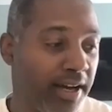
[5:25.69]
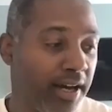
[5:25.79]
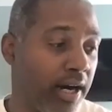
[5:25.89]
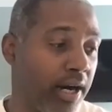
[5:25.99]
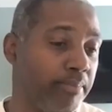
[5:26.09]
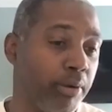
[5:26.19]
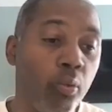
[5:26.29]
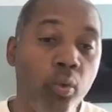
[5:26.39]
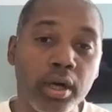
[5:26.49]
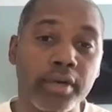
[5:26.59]
Uh, but
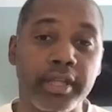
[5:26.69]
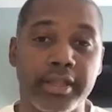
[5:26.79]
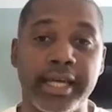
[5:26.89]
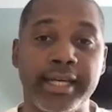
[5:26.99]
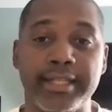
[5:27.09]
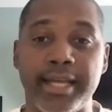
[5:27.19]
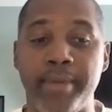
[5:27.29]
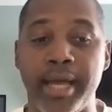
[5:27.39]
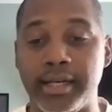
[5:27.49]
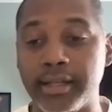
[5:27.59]
one of the things that
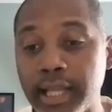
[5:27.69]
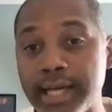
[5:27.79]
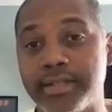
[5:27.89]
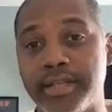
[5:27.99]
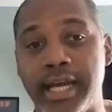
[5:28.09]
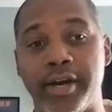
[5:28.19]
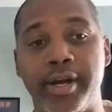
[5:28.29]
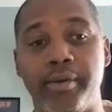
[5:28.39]
made it less scary